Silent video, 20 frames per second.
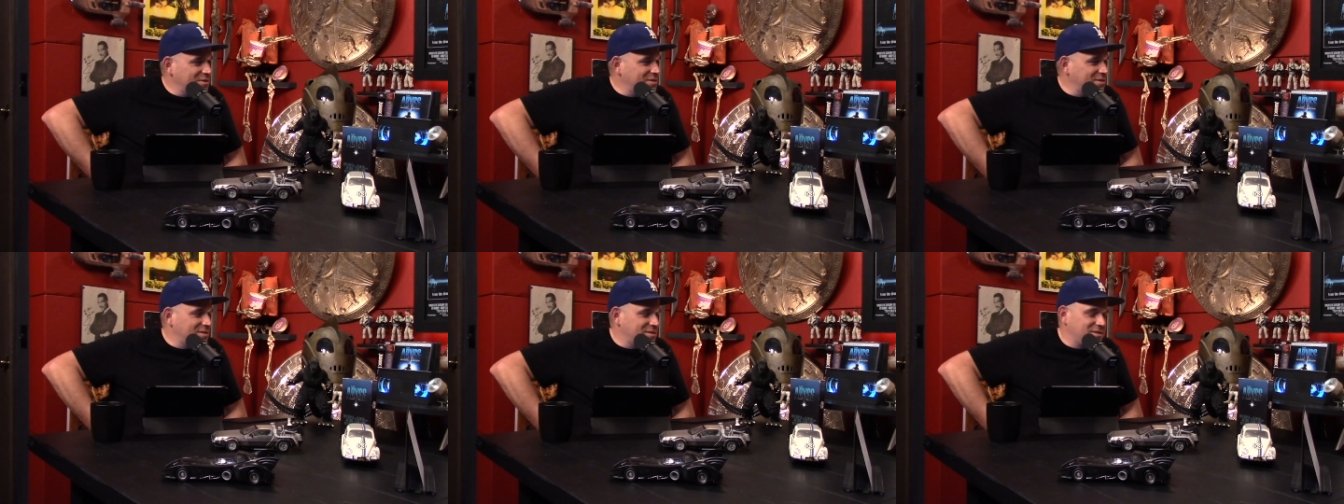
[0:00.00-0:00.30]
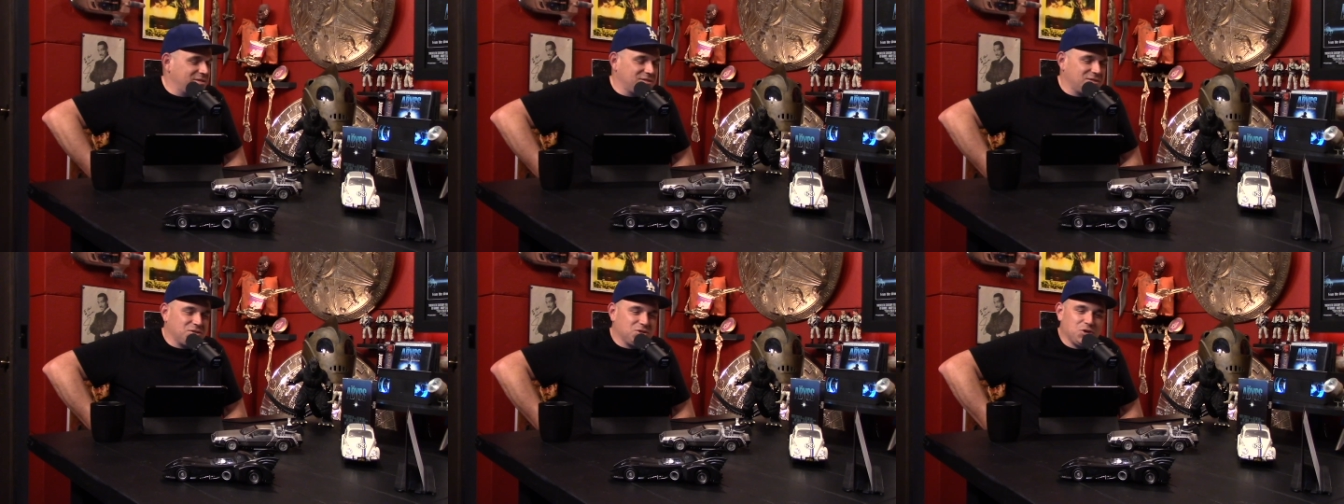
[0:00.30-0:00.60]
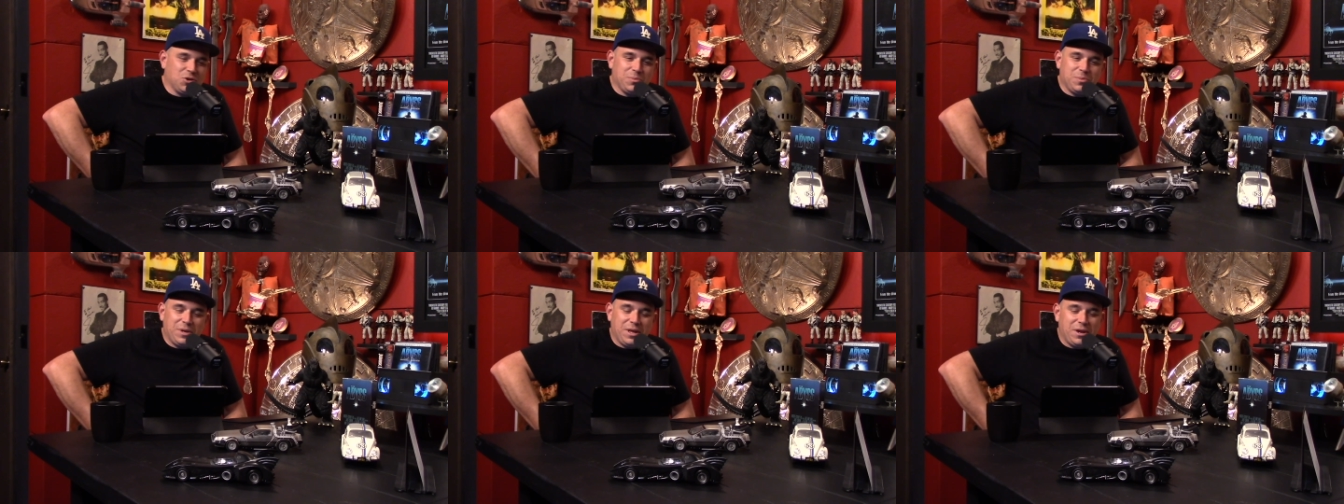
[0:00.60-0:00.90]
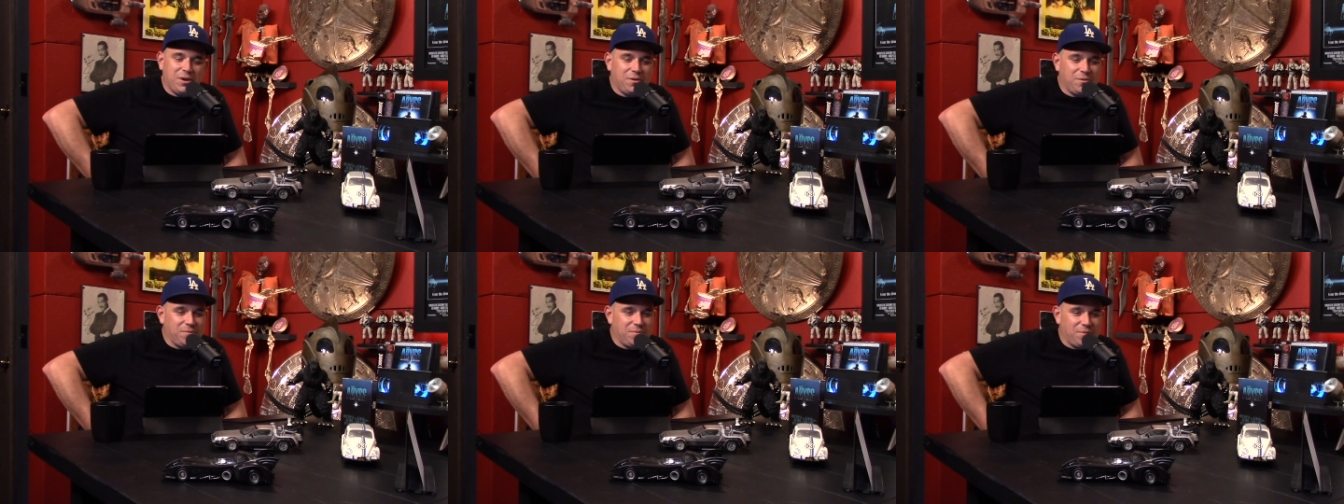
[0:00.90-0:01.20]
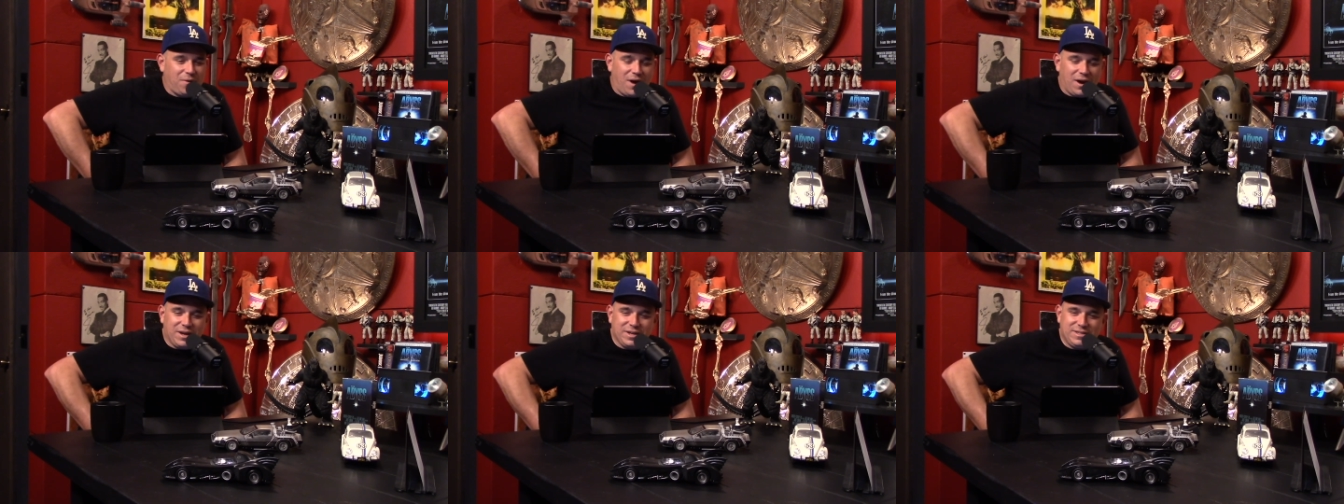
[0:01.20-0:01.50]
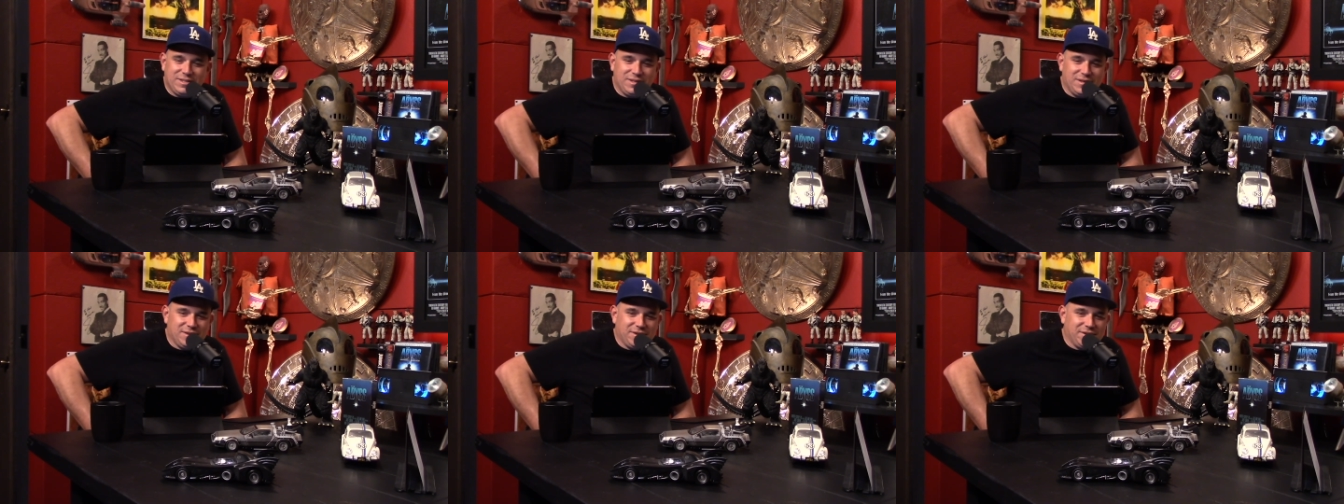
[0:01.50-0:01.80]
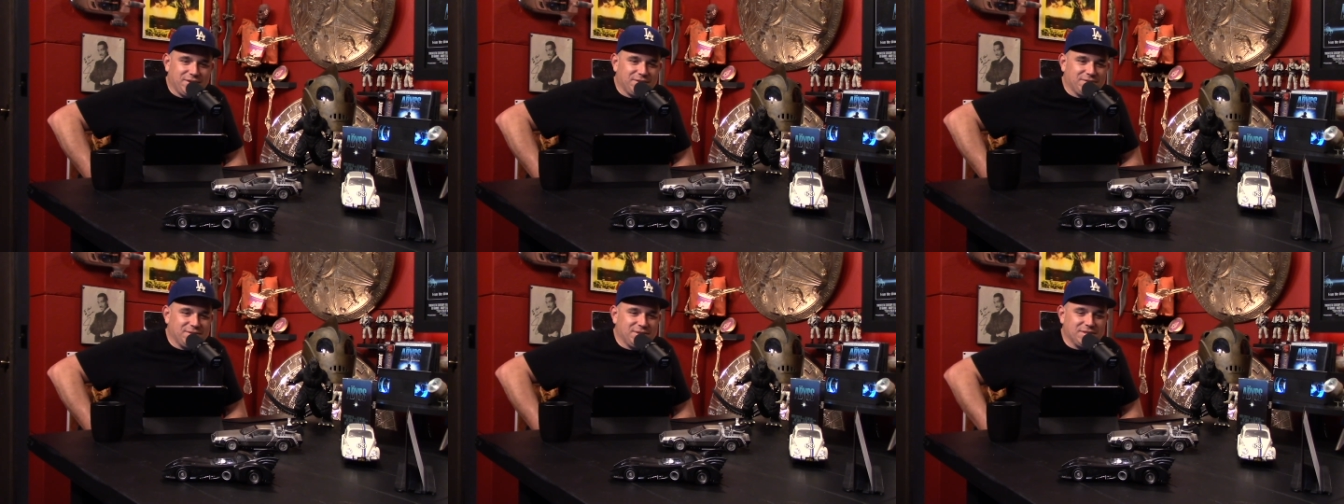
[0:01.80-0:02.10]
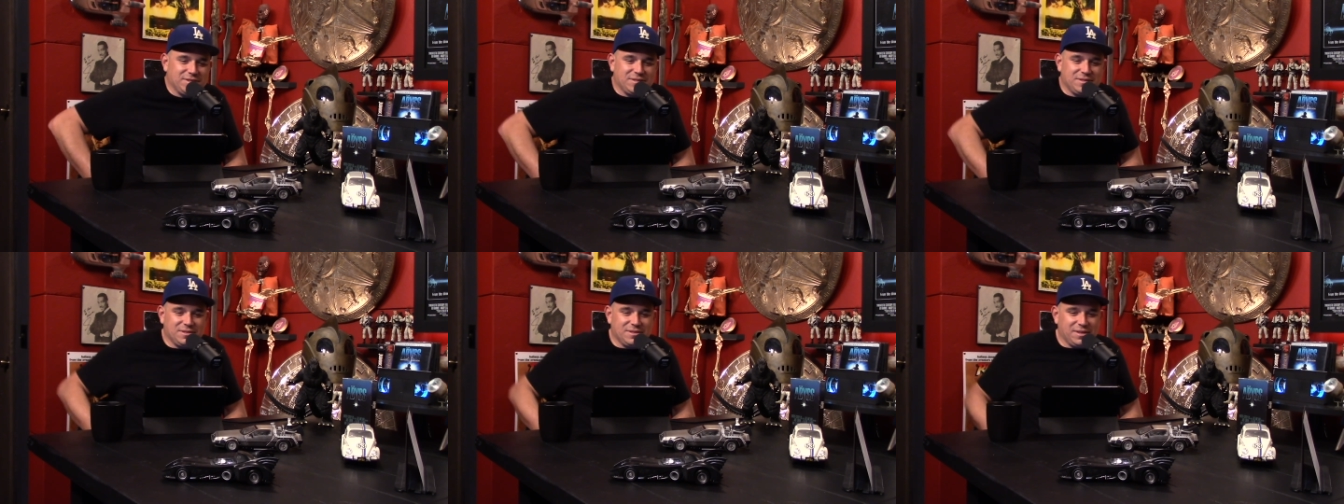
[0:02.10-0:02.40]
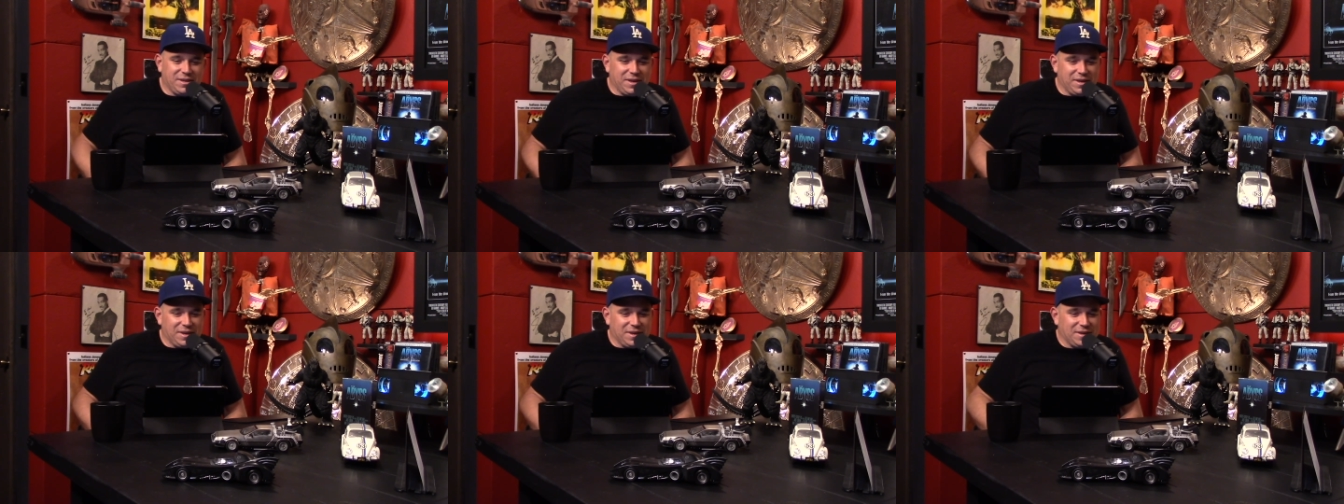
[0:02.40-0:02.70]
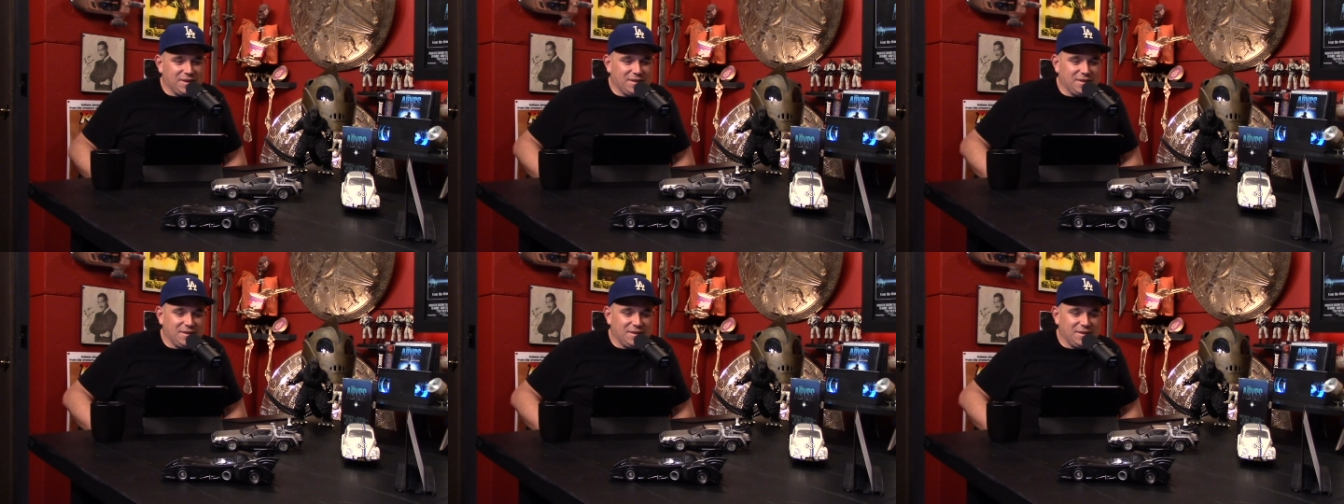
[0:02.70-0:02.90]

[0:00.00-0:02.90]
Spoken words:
This isn't Terminator, Rocketeer. This is like,